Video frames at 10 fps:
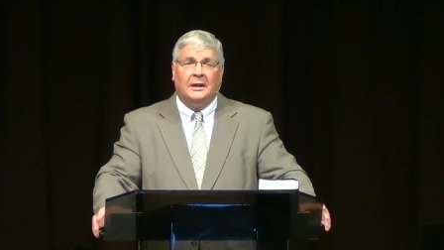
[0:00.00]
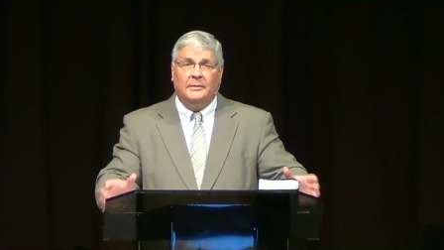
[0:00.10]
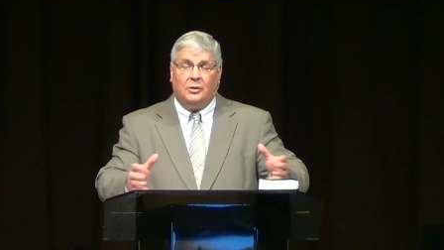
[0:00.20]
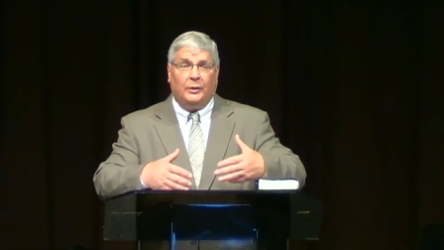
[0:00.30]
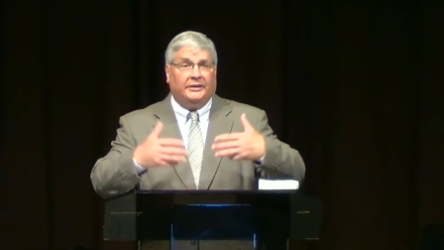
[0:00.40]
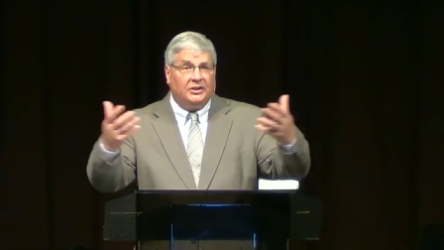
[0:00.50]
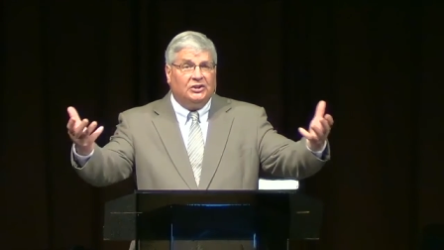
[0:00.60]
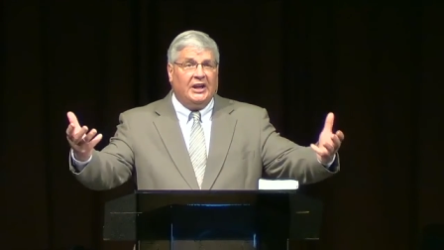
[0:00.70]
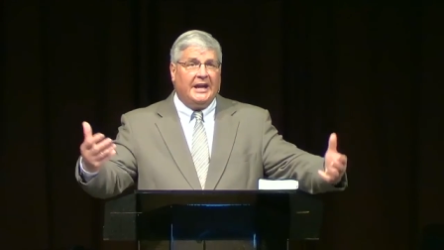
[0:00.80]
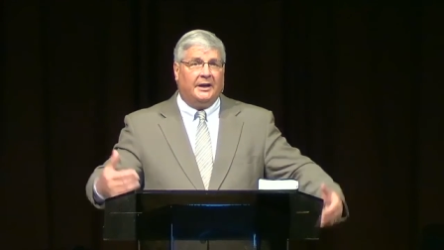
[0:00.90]
Be quick to
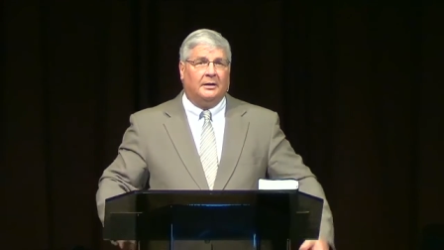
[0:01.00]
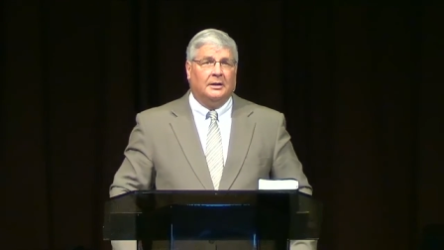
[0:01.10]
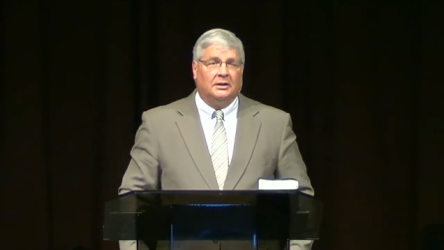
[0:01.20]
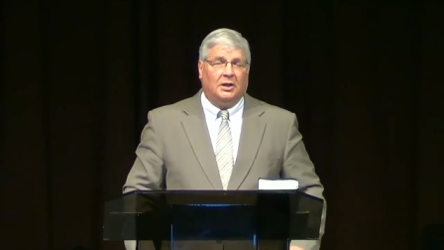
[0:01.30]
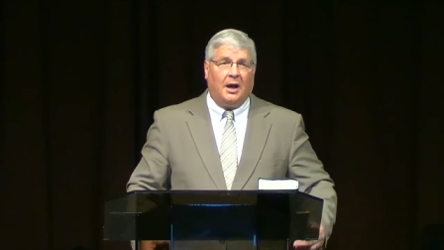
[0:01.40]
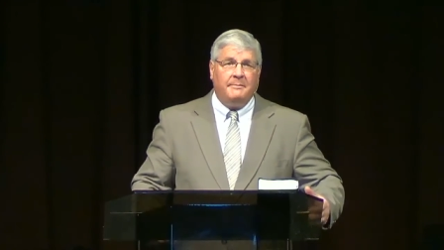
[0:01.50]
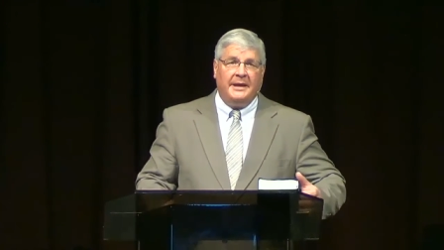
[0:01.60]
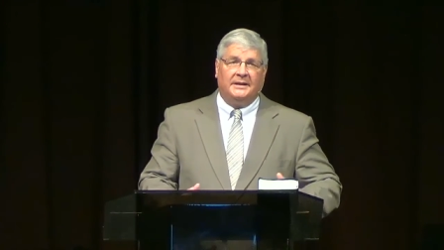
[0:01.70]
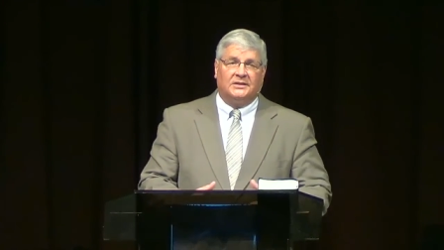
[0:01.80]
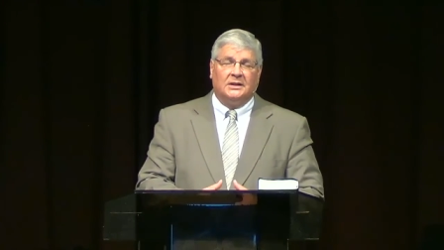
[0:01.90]
share
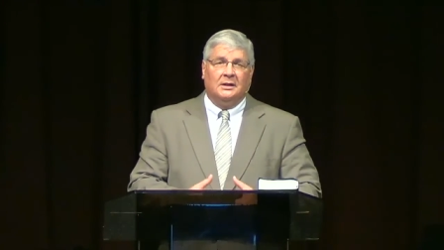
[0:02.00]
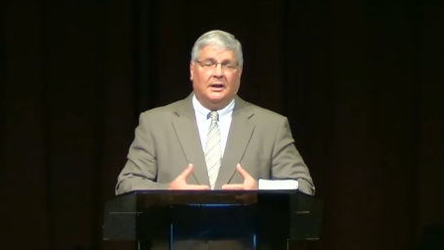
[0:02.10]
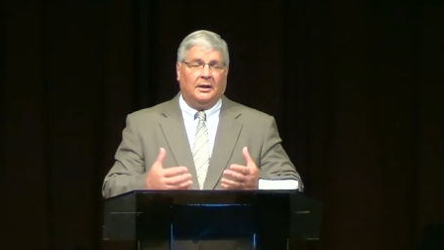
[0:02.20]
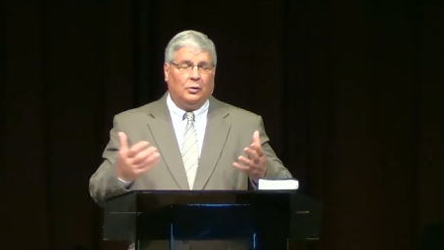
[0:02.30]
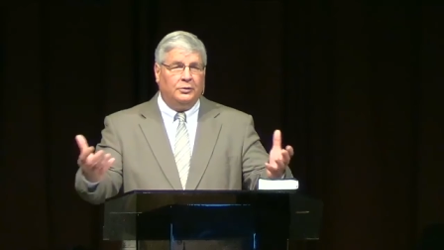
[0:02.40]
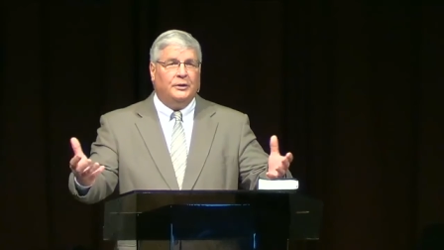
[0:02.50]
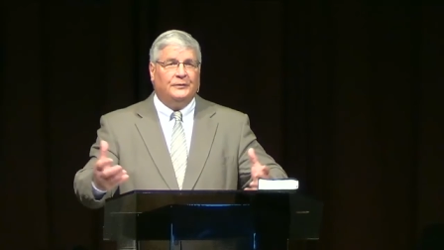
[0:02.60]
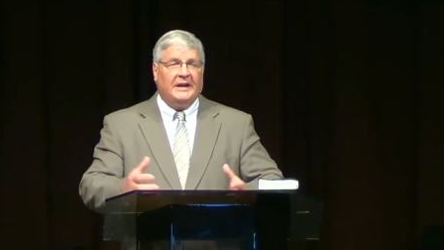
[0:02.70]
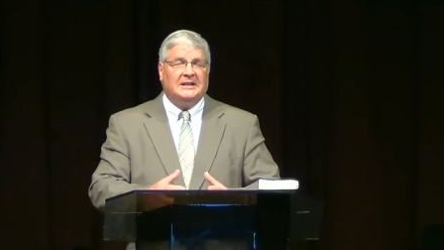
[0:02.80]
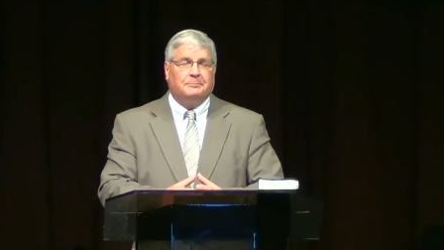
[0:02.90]
comments uh, on your
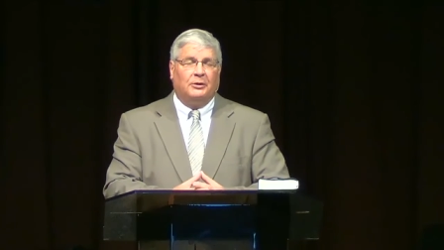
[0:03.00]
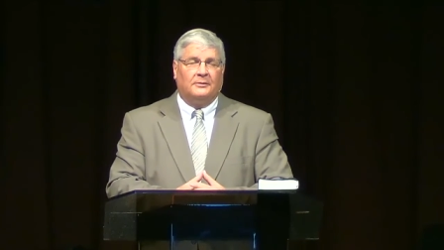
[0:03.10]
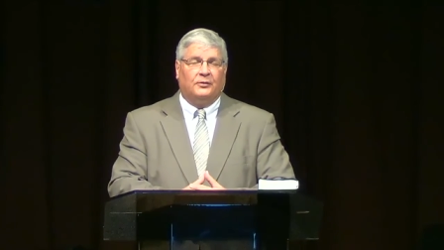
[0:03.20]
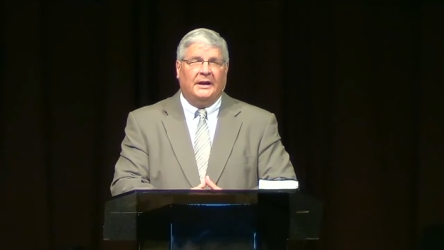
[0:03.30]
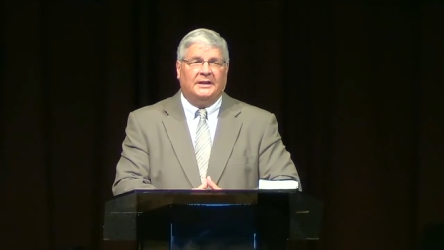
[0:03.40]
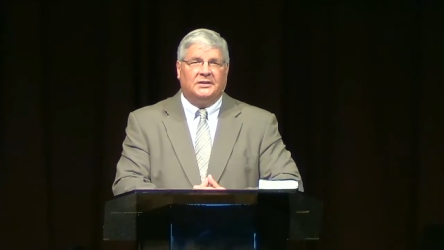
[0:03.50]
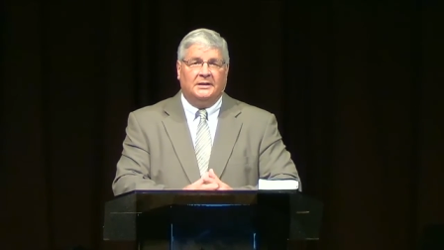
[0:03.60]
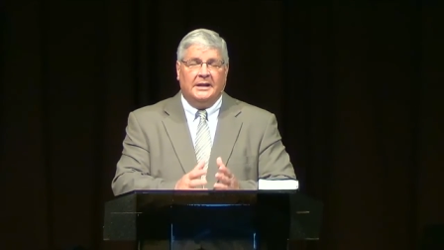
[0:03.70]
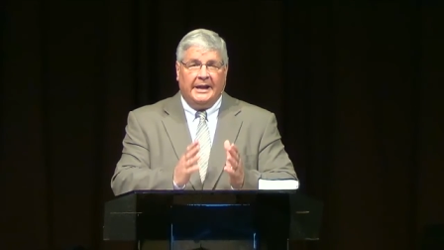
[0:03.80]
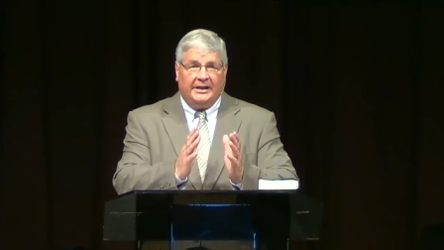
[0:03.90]
Facebook friends,
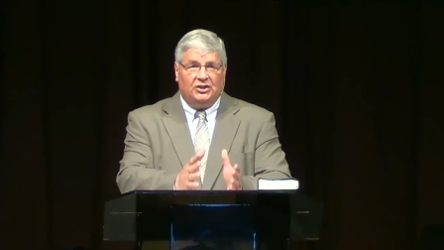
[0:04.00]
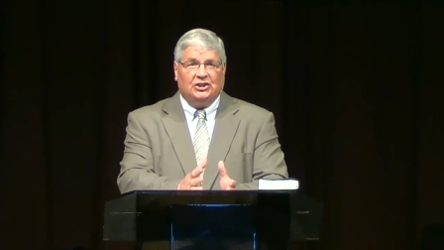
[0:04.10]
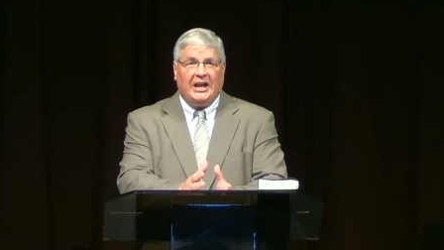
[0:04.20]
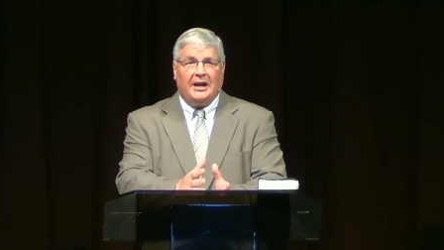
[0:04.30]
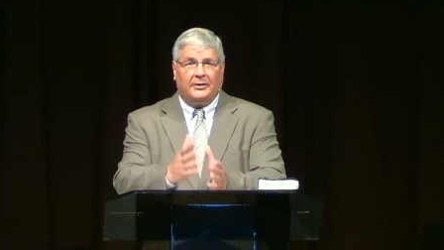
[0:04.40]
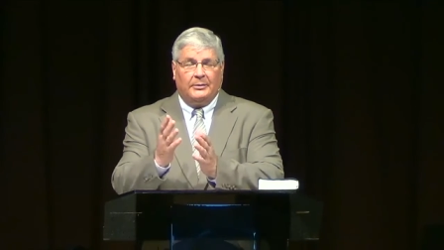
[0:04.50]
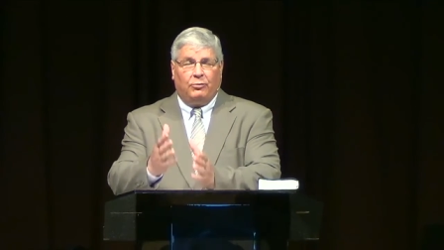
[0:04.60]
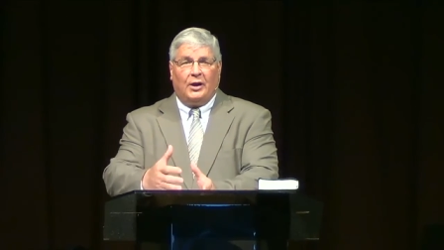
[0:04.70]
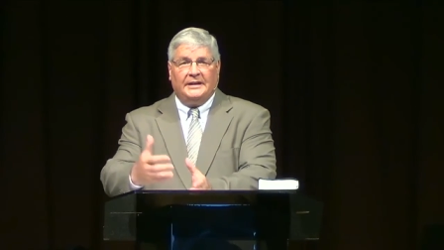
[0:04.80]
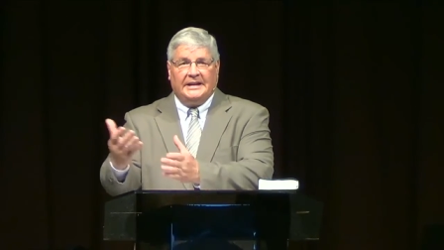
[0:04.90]
and, and share the
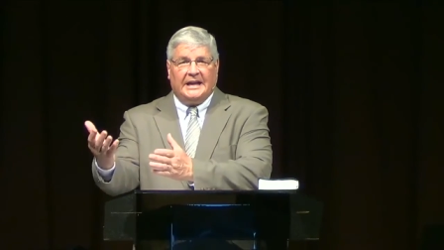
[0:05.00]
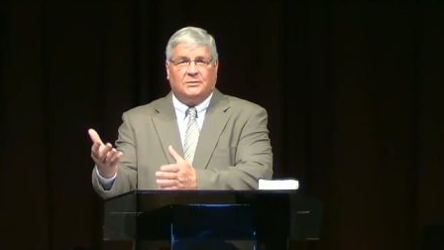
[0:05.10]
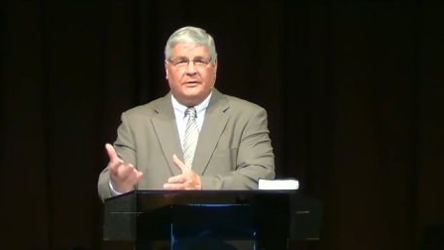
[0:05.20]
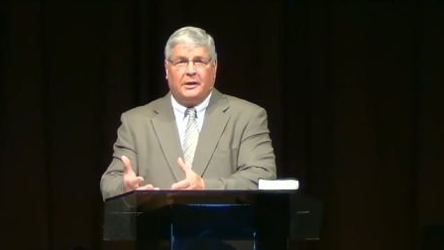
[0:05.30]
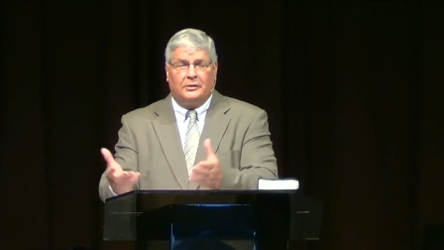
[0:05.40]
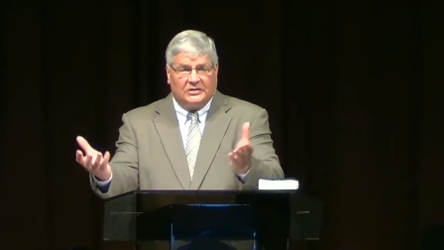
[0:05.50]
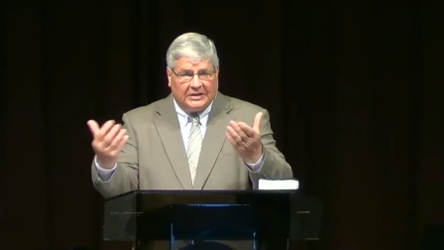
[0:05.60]
broadcast with others.